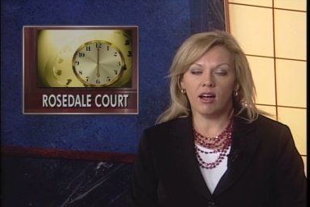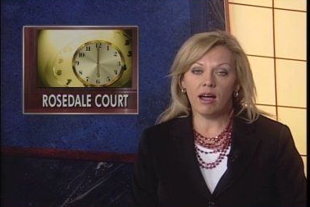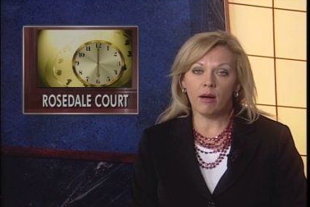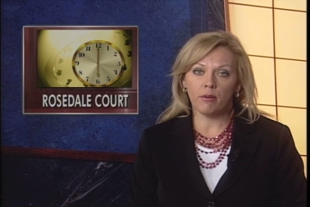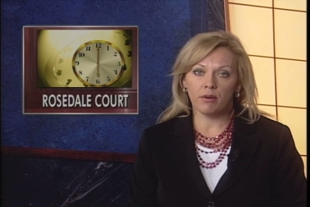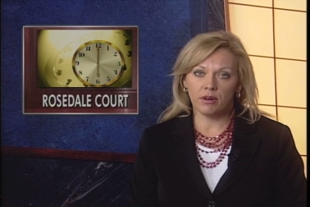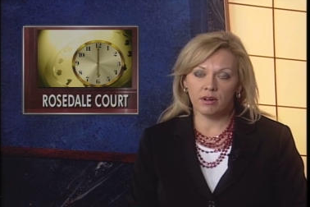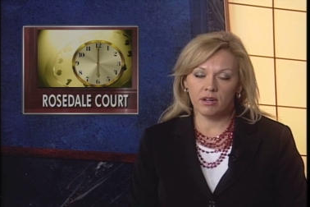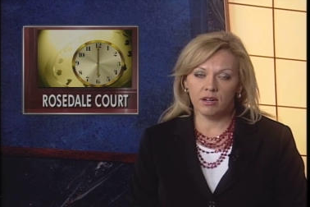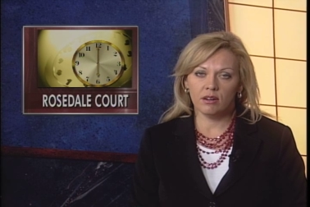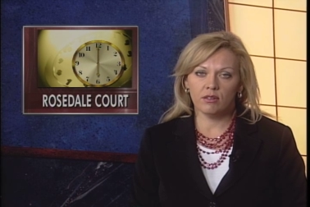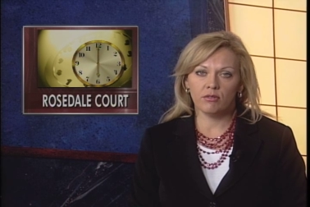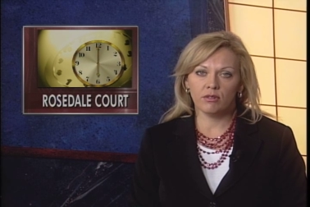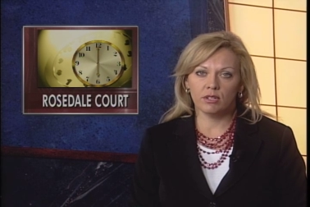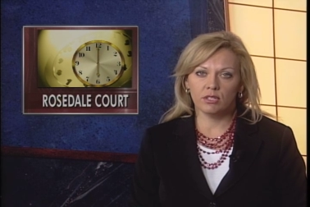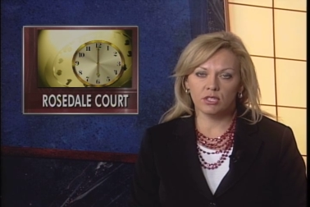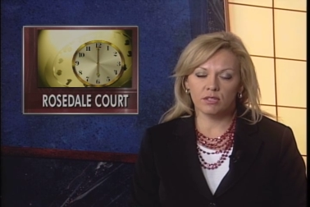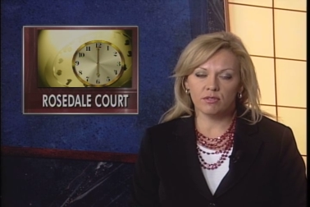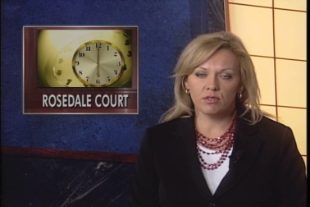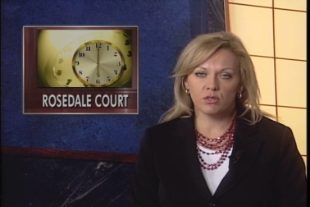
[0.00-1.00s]
our
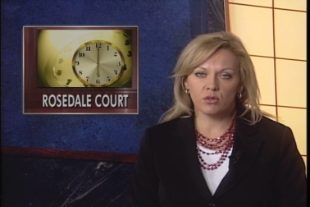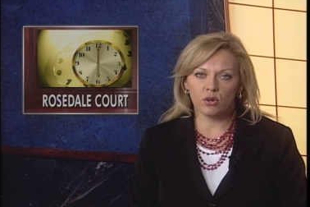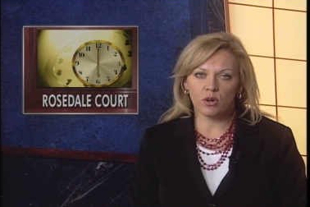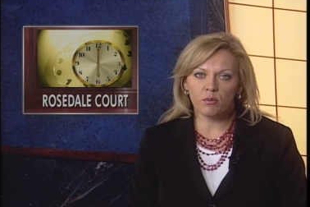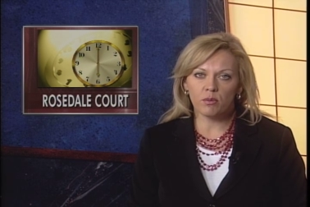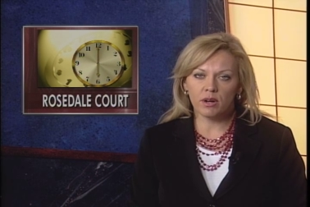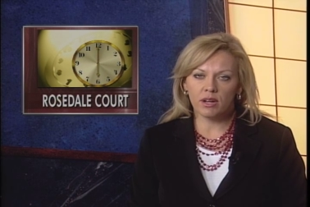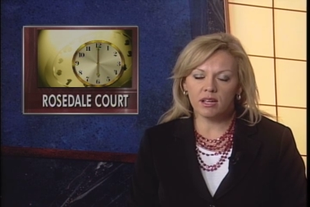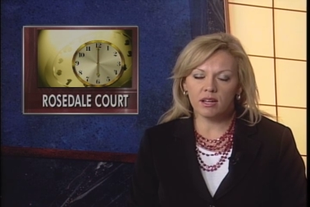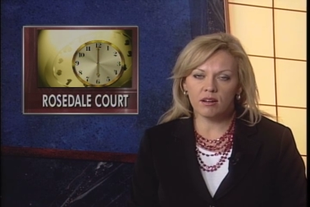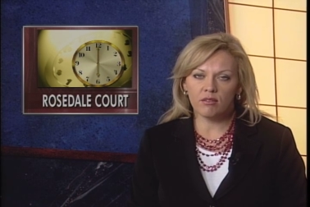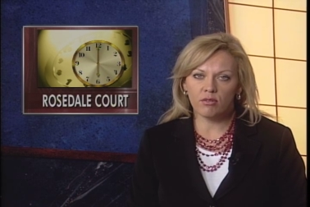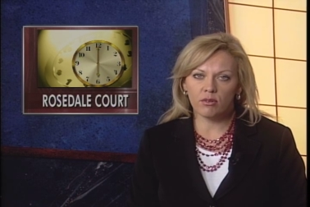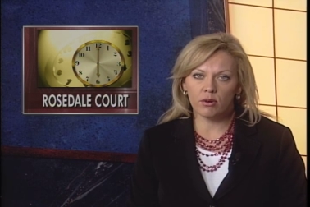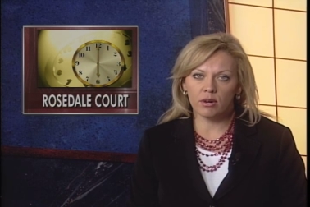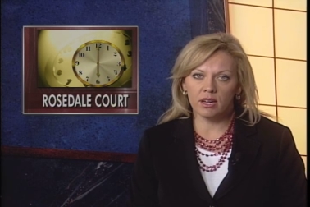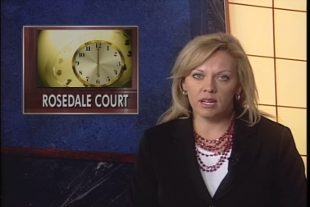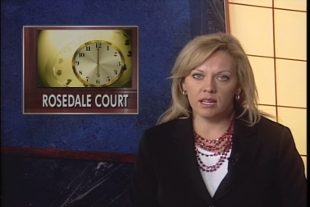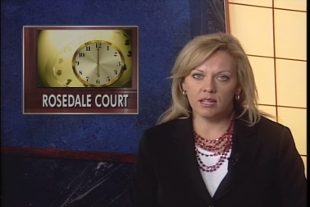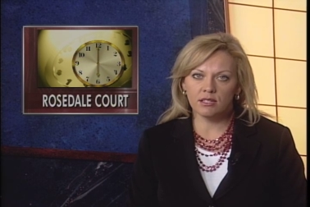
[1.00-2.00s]
coverage of storm
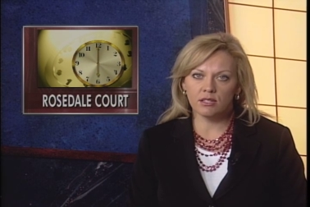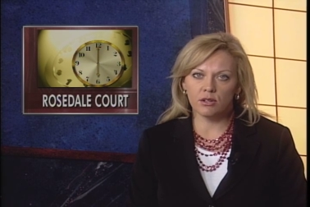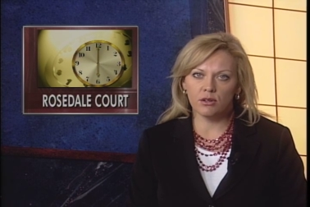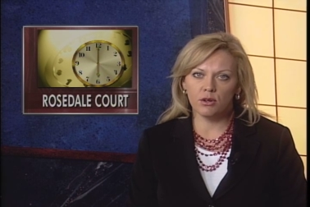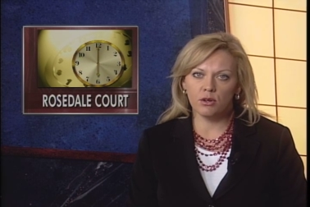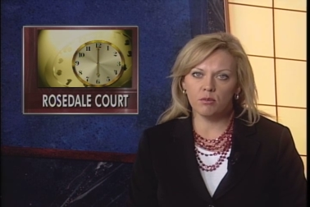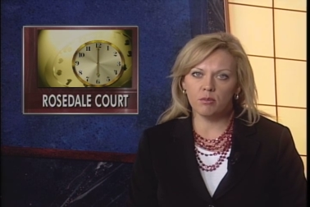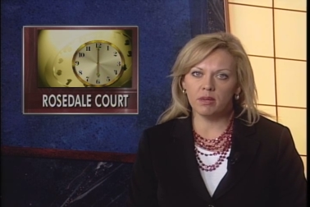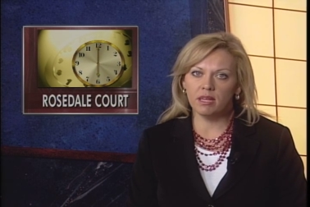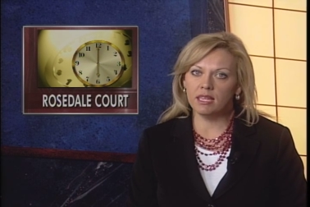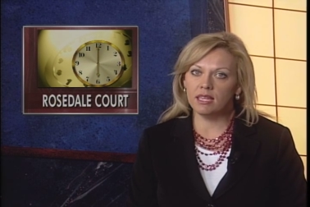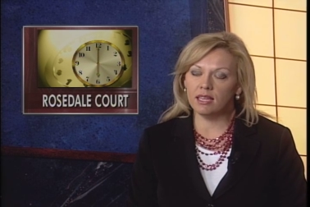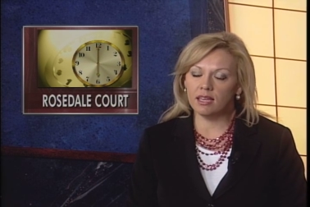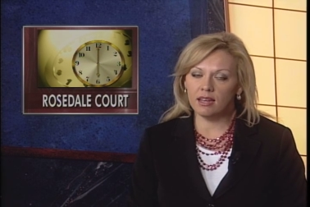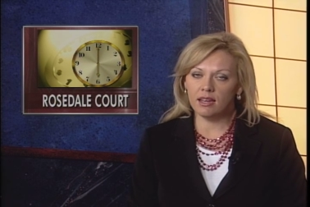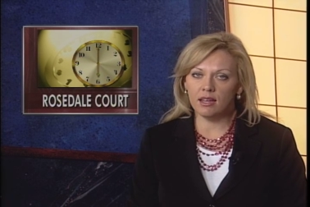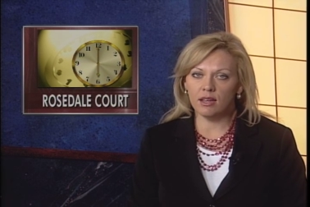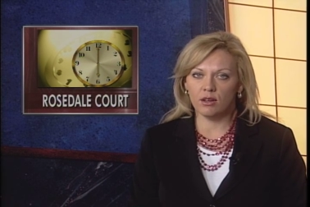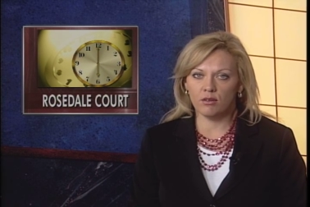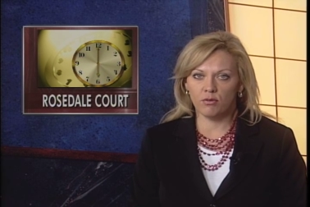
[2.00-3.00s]
recovery, it's a new
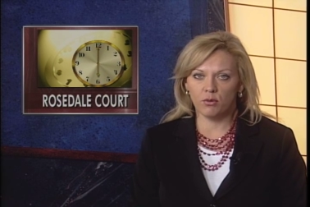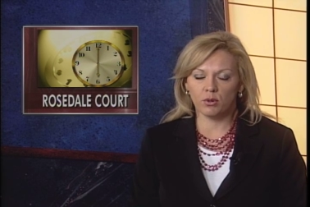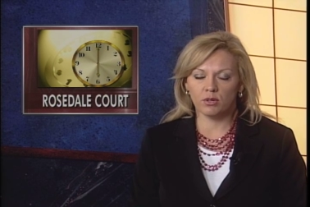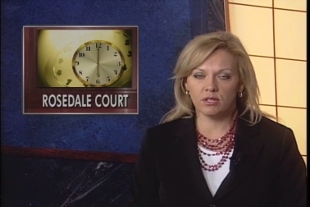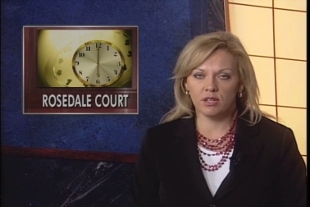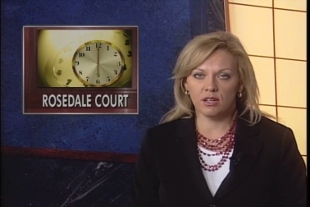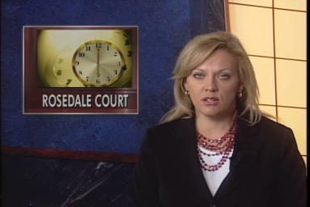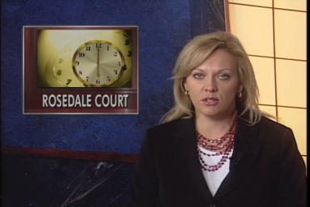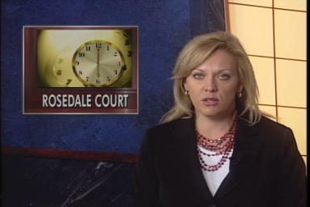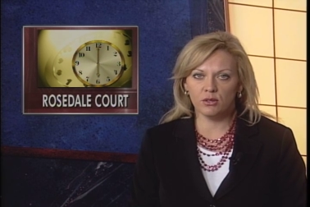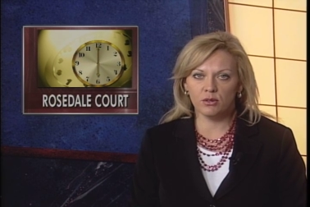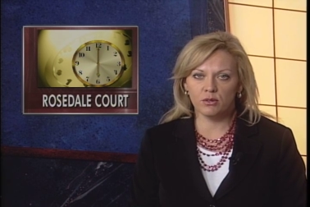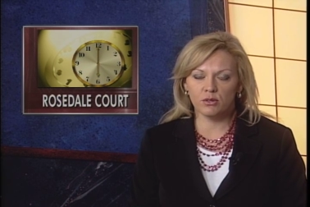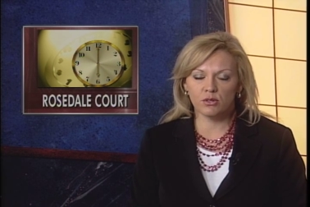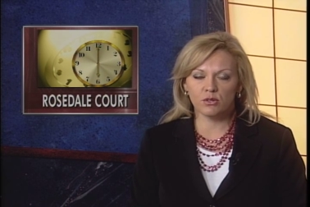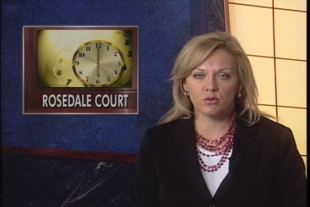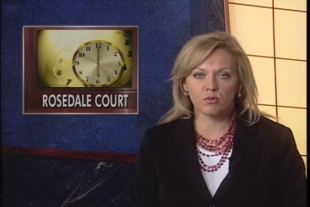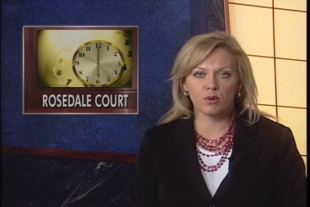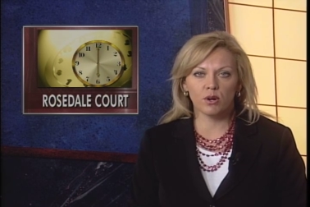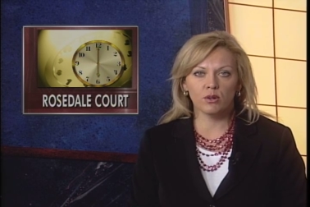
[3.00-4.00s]
beginning for
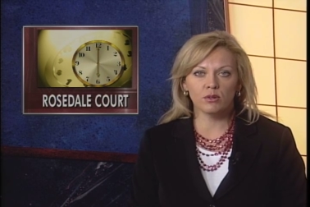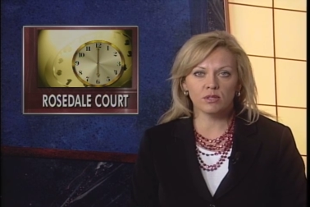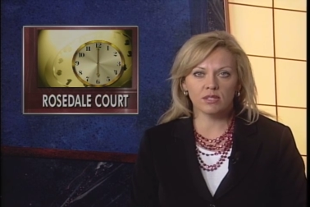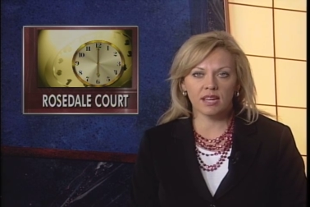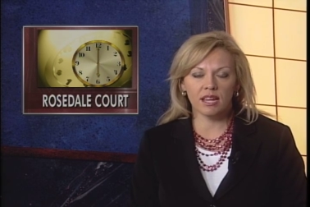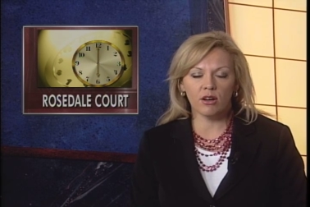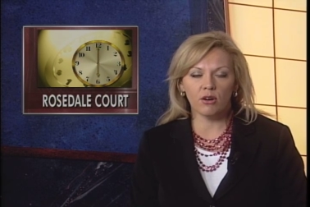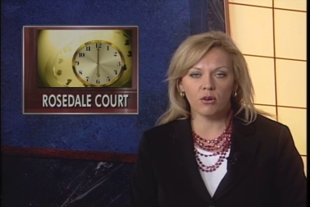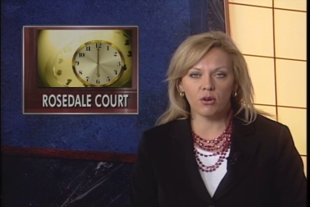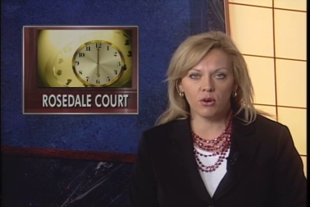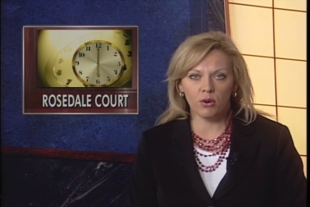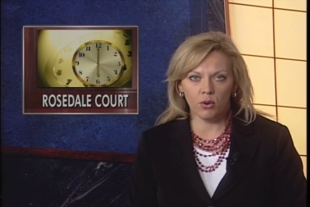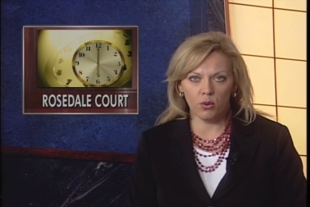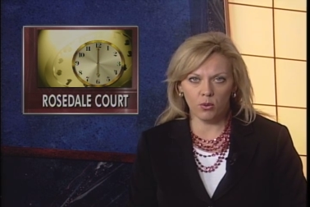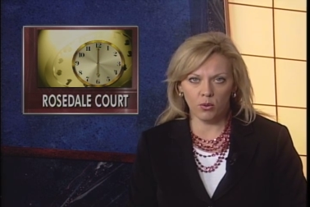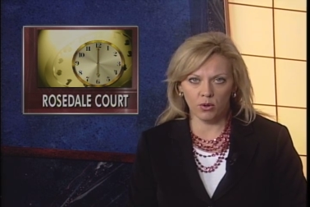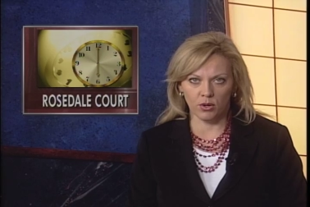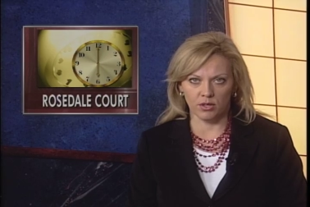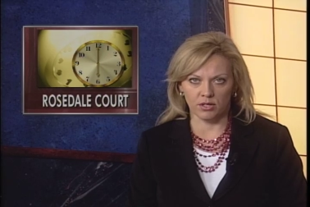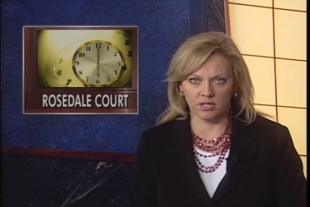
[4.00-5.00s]
Tuscaloosa's Rosedale
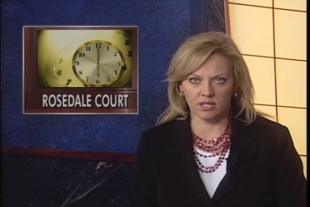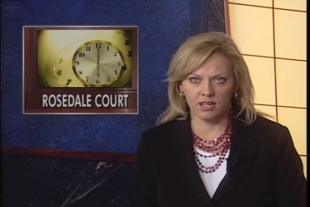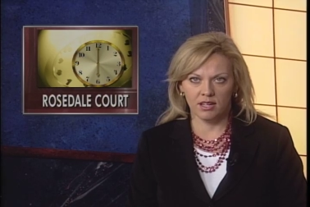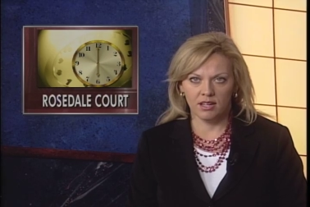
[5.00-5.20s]
Court.